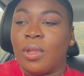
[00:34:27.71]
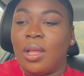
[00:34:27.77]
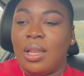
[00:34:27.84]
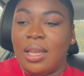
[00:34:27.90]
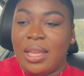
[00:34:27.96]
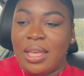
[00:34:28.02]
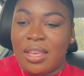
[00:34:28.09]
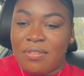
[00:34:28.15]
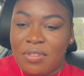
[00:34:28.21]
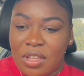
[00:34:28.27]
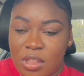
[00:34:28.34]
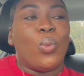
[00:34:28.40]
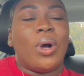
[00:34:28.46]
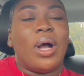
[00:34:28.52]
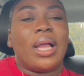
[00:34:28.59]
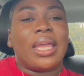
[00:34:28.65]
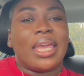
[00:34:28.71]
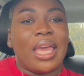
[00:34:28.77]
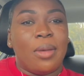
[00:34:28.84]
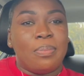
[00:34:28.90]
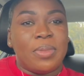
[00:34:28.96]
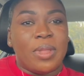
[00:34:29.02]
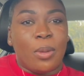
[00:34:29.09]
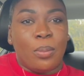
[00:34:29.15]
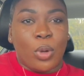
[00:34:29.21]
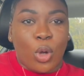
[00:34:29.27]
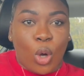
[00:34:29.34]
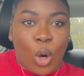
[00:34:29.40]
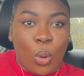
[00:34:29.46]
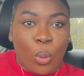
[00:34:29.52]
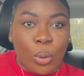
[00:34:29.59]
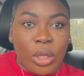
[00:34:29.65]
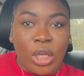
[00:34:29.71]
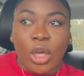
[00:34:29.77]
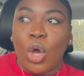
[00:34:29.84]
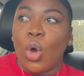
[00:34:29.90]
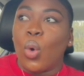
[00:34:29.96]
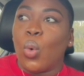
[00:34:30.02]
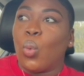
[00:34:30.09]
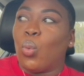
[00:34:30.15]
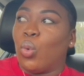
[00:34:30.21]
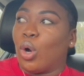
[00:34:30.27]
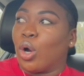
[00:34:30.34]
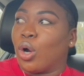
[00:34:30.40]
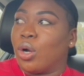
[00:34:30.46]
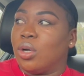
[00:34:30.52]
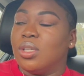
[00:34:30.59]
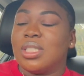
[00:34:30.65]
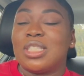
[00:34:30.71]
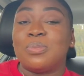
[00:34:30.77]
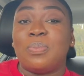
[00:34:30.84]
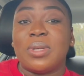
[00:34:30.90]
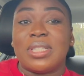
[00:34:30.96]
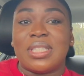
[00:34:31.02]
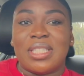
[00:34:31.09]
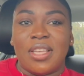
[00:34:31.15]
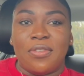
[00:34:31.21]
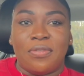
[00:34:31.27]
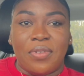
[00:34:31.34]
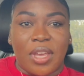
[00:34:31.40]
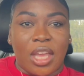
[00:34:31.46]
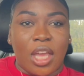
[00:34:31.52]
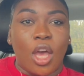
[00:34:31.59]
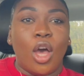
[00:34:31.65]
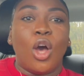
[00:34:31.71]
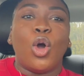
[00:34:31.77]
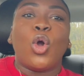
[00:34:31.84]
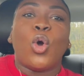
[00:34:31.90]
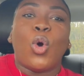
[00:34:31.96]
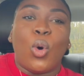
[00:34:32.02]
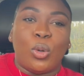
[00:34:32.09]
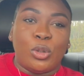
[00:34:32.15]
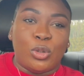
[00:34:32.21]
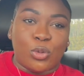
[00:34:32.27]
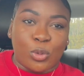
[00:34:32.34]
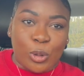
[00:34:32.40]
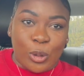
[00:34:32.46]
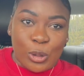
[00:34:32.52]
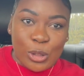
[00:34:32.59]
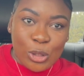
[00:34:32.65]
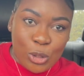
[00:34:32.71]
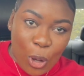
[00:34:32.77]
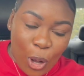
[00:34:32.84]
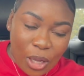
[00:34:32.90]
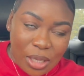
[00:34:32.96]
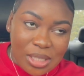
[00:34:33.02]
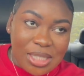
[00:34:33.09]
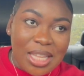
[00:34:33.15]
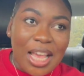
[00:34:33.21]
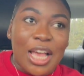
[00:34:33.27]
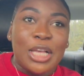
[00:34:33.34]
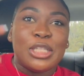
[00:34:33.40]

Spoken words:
leaving, what kept them going were specific cultural songs.